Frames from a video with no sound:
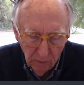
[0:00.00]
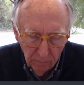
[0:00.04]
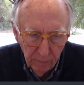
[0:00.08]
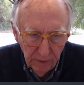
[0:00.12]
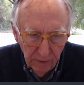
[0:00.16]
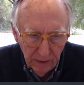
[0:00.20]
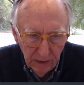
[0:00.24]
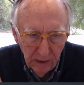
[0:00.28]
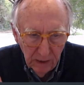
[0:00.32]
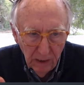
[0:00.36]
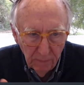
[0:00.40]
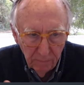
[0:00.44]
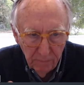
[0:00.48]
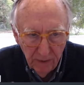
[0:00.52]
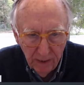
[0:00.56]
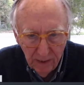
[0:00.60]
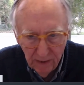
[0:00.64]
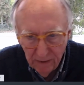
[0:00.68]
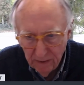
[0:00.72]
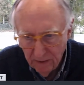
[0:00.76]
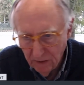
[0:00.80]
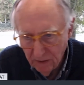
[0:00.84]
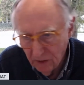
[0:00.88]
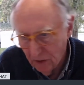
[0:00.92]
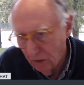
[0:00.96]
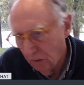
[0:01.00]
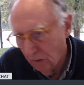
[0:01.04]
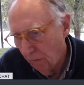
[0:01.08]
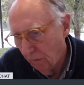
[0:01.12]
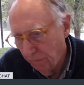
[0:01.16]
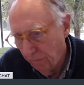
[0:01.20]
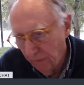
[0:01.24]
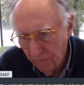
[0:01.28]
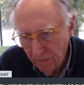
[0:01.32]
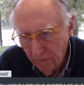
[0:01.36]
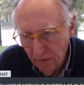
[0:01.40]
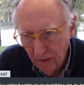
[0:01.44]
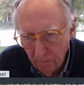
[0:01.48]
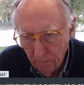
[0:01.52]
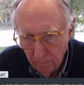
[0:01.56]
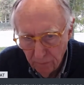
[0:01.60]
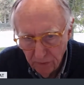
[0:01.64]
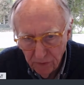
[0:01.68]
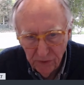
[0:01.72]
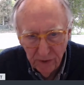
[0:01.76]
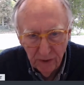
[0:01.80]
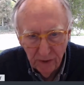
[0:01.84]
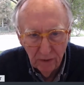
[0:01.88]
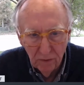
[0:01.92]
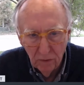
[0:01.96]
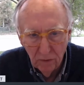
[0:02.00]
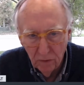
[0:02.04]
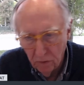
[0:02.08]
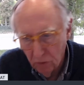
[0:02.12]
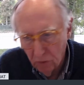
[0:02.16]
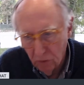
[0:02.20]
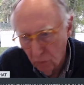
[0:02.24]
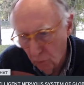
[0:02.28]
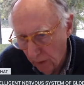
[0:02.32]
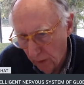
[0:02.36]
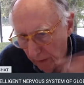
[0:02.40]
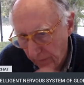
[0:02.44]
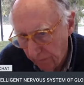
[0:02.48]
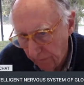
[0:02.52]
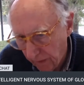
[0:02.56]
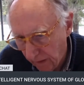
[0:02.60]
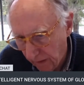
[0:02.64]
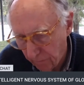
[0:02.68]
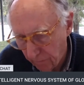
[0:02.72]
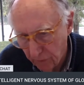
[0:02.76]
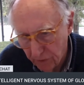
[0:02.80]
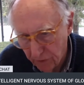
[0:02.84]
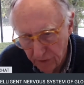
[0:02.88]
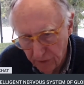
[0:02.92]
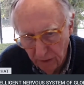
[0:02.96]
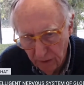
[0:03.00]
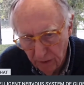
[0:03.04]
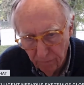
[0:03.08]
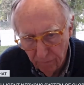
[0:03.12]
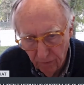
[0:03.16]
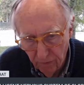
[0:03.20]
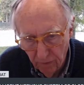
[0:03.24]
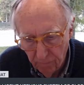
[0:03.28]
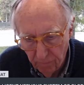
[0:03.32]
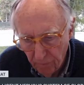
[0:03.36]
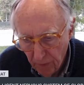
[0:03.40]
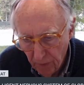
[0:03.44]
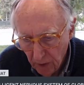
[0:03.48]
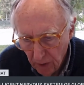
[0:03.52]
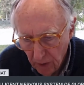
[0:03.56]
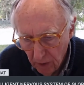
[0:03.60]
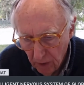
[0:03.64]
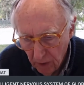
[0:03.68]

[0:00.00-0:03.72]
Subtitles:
picking up that additional 15% or 25% from